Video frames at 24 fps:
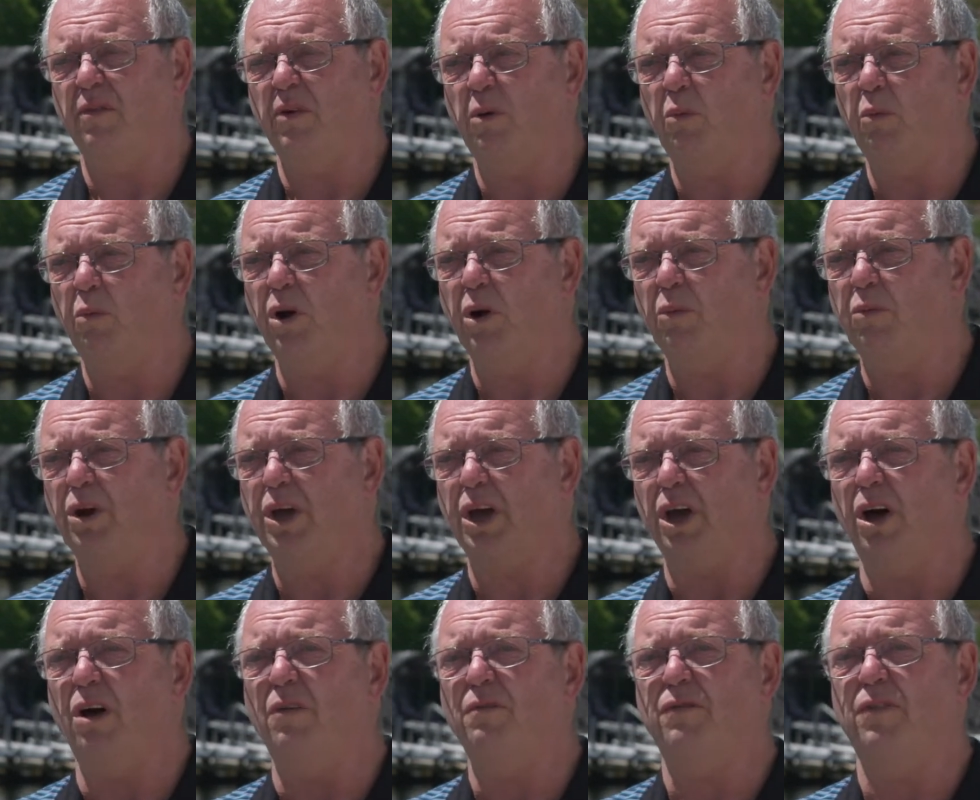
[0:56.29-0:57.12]
where we
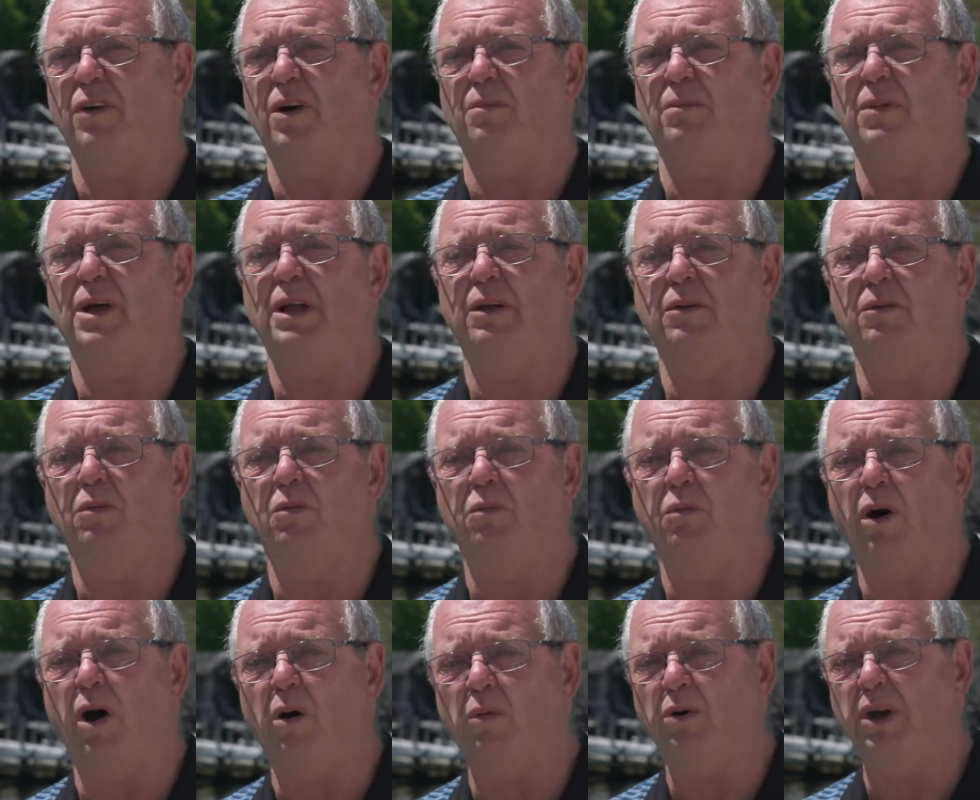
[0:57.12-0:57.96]
come from
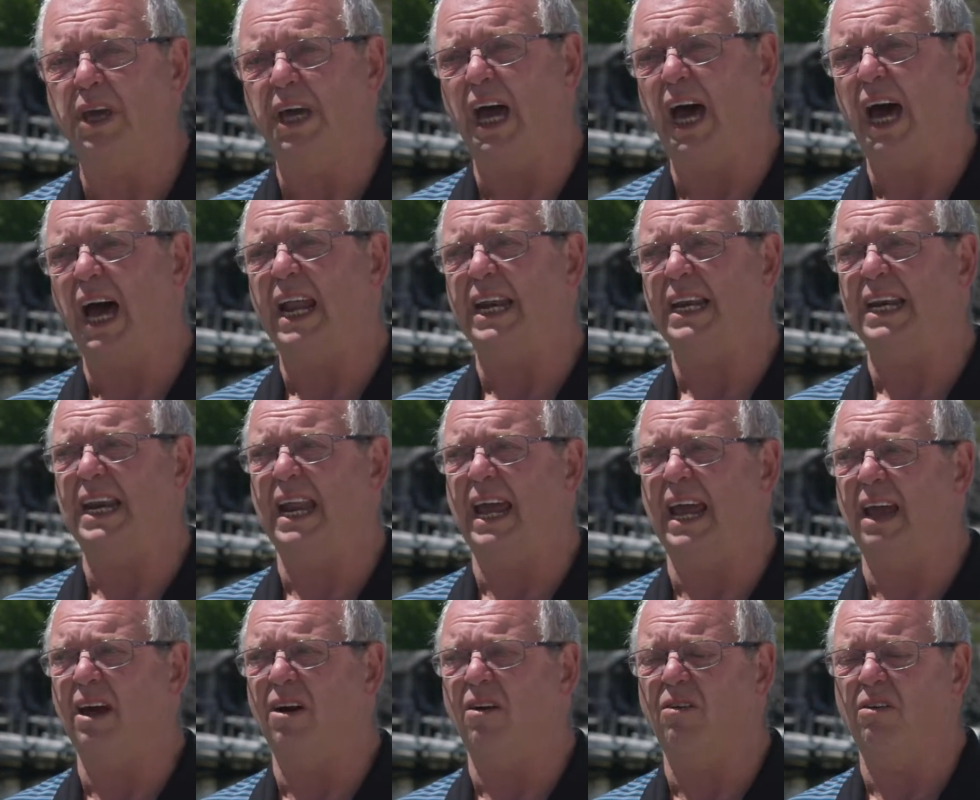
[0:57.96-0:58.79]
and what we got
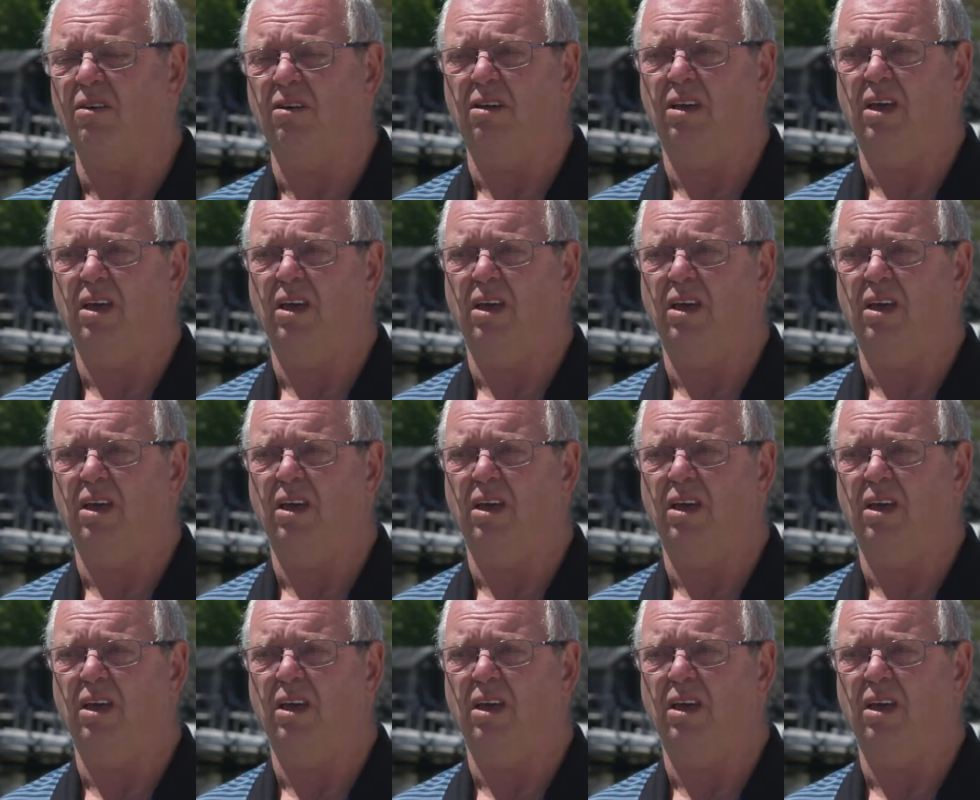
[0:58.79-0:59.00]
now.